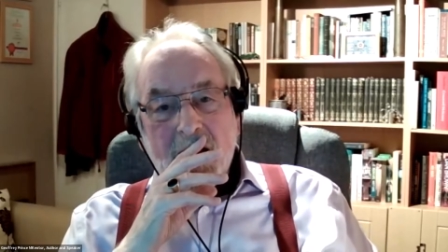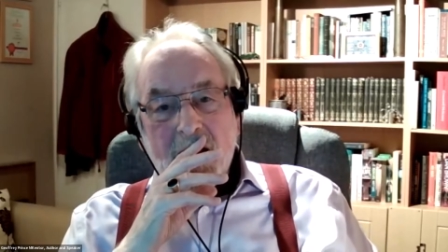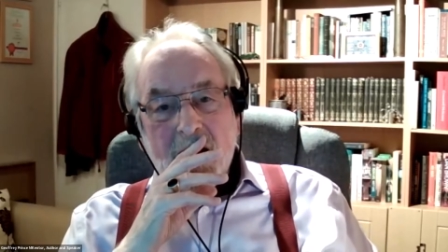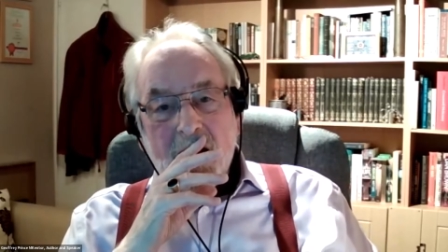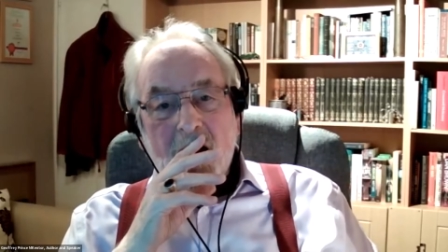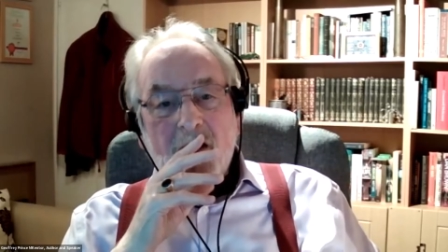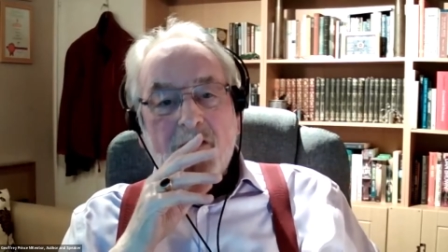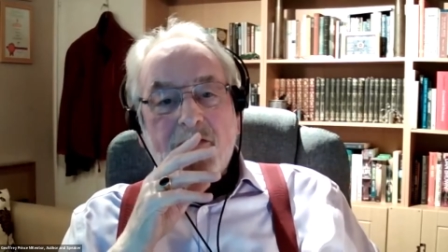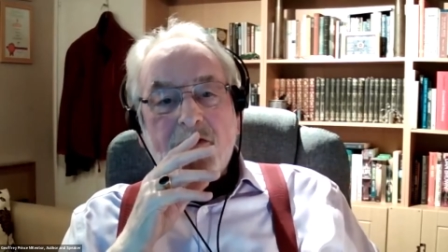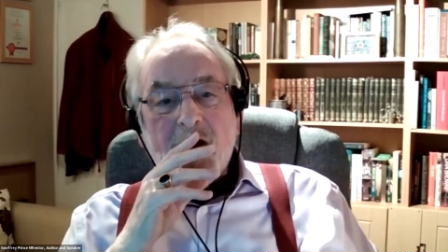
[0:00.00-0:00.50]

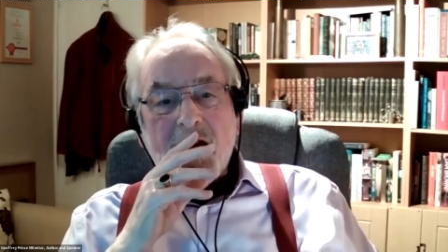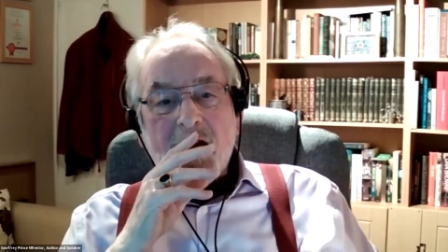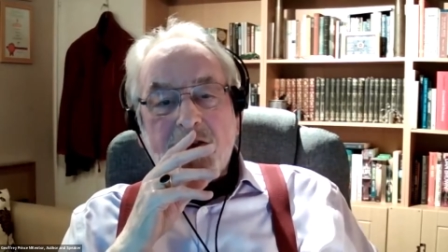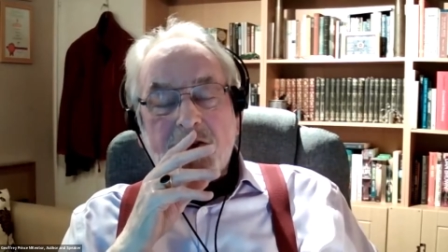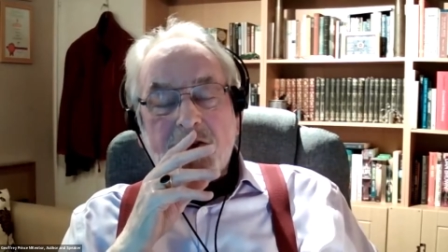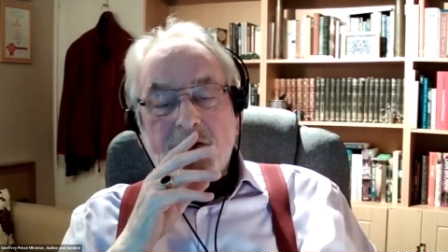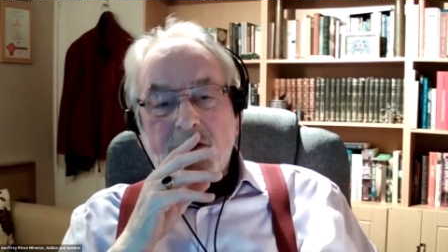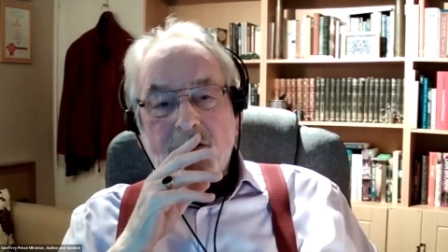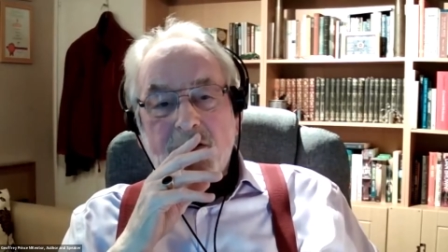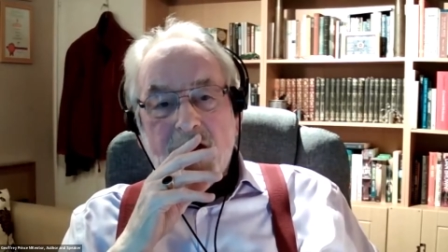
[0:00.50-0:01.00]
Halfway
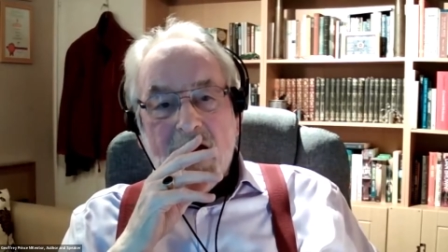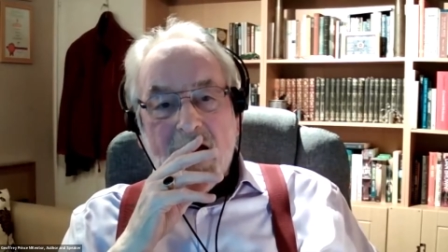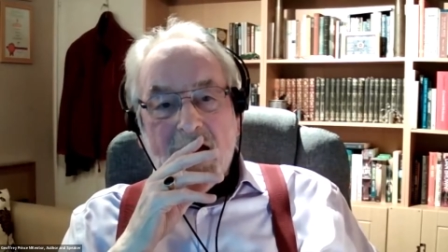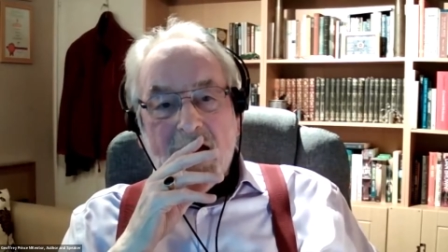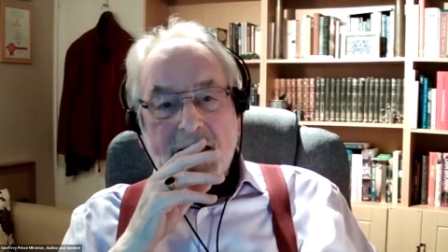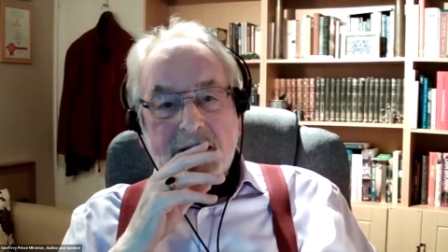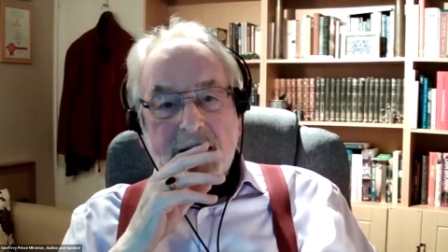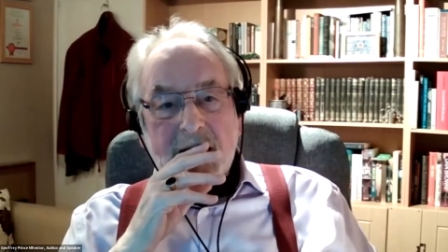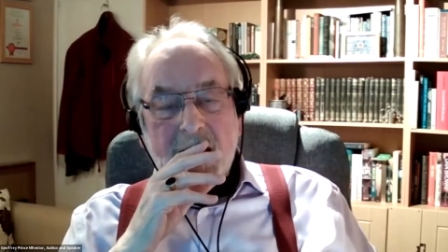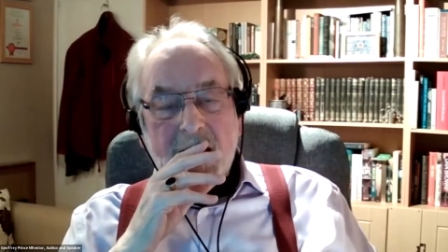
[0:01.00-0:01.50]
through
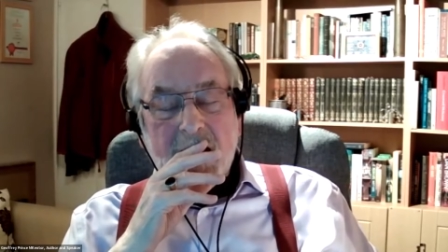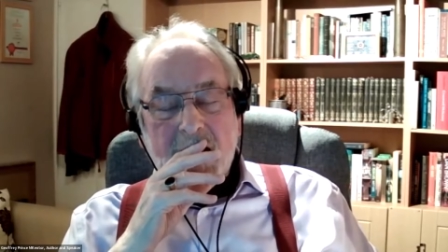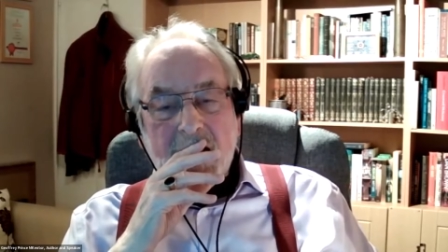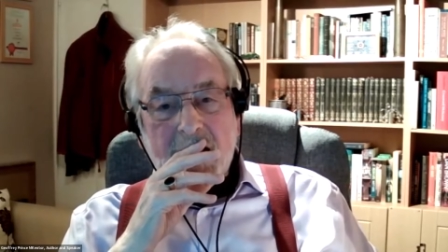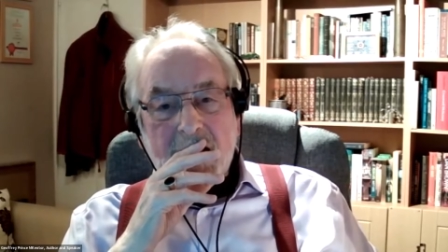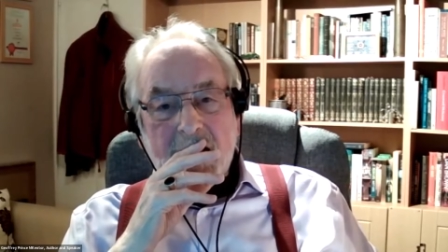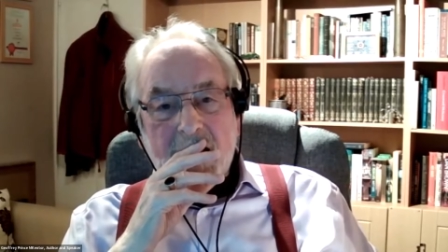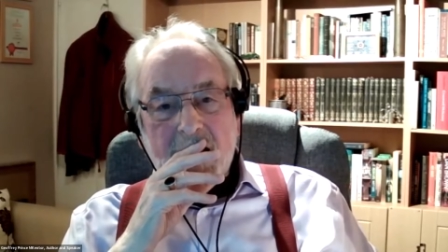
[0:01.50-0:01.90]
that, uh,